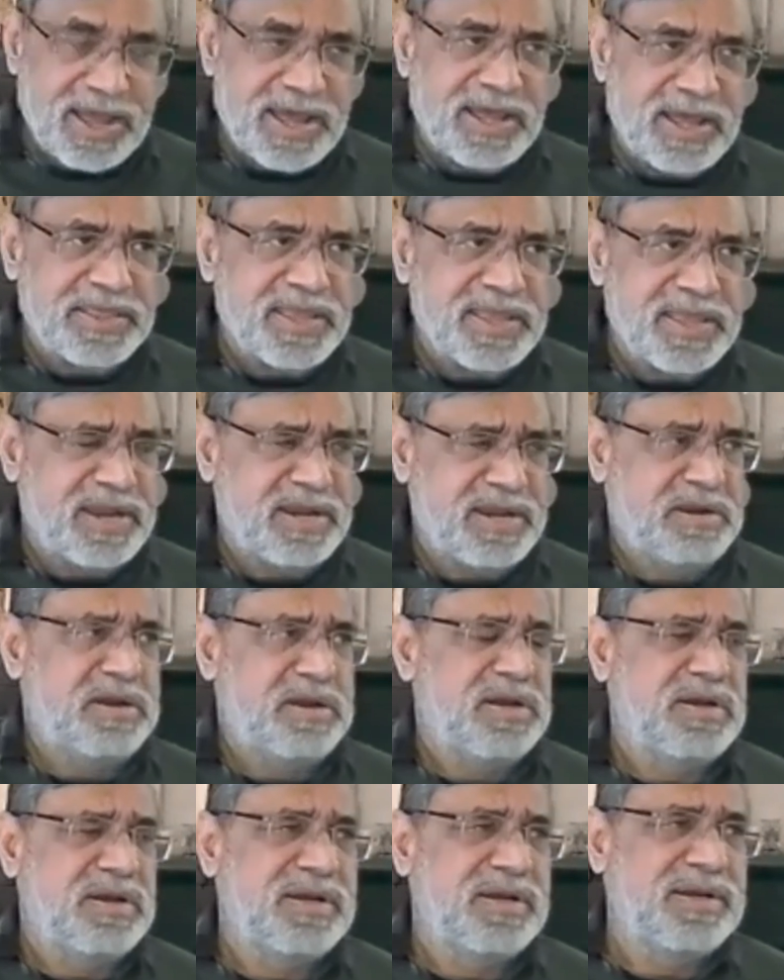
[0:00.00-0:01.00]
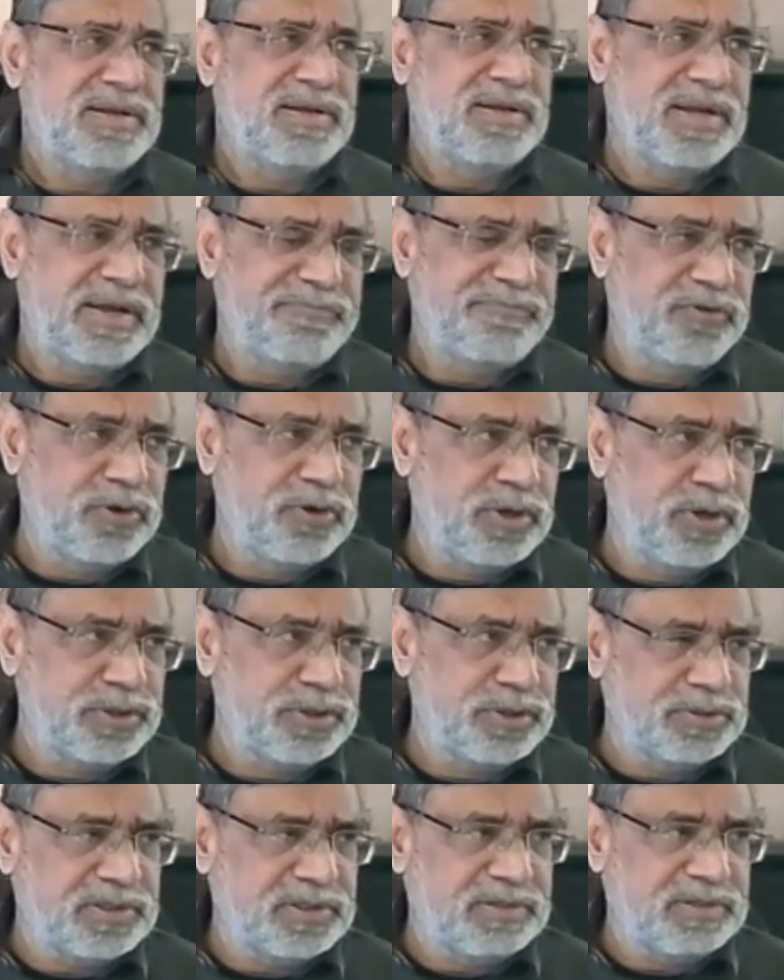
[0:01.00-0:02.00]
And then I
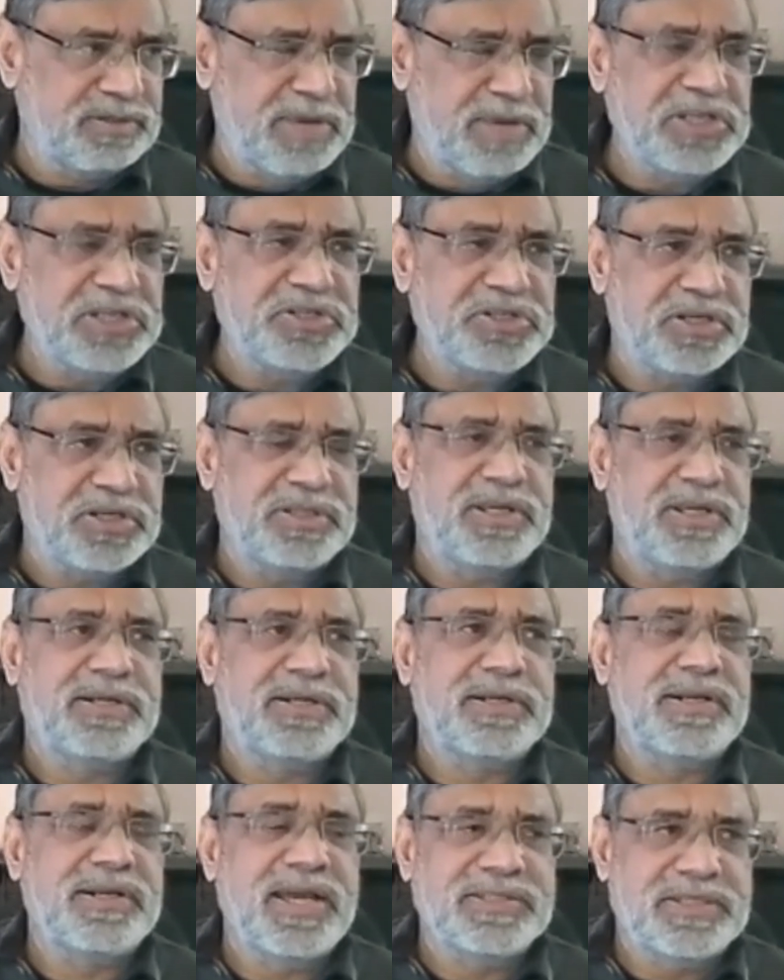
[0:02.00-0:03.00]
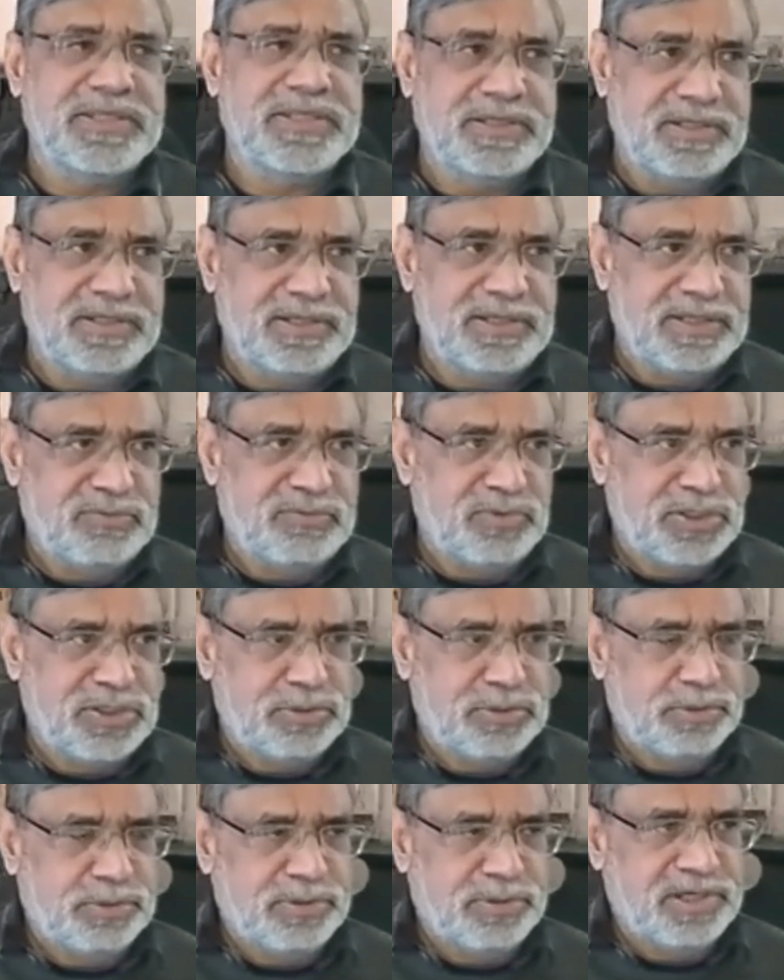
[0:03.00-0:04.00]
forgot to mention that classically, when
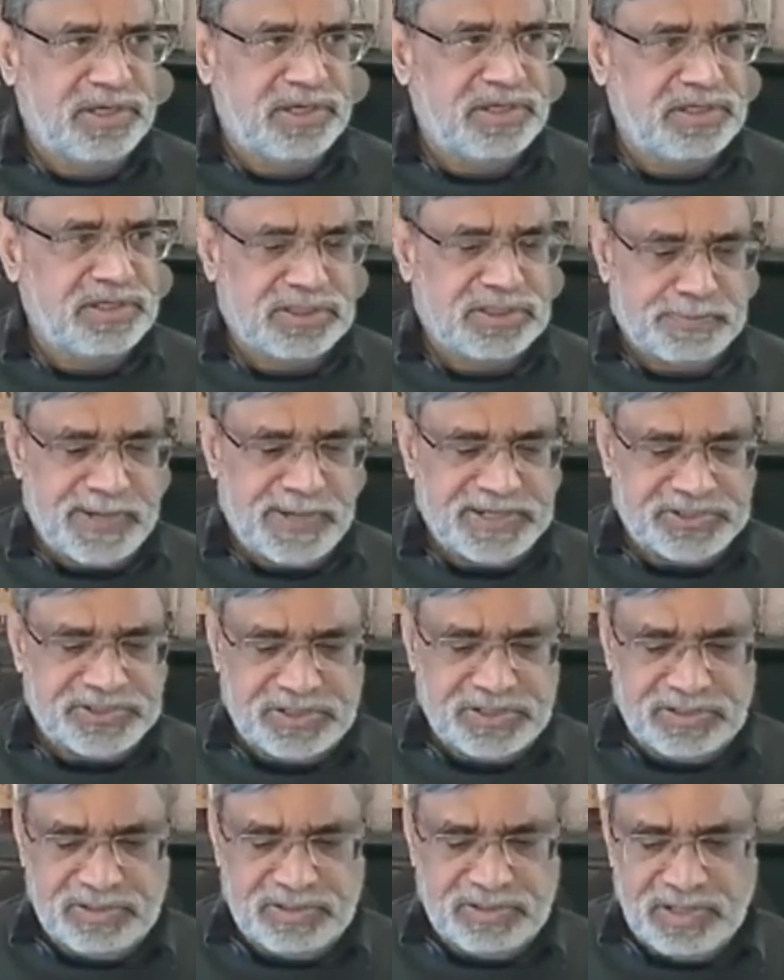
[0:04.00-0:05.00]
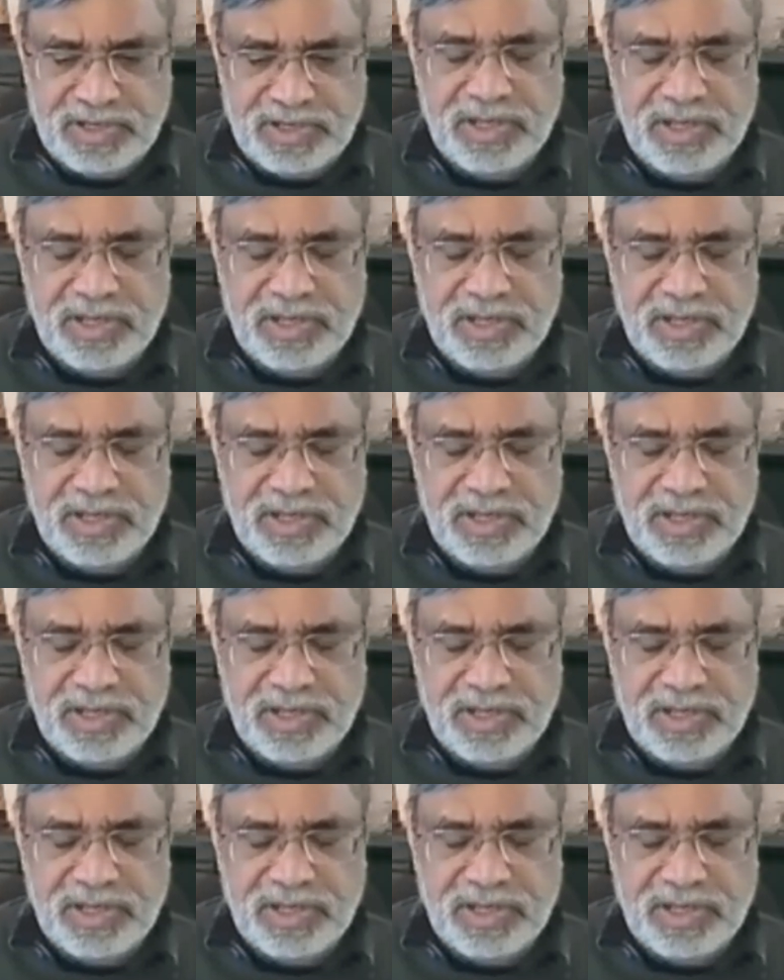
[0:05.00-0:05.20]
you're doing an inspection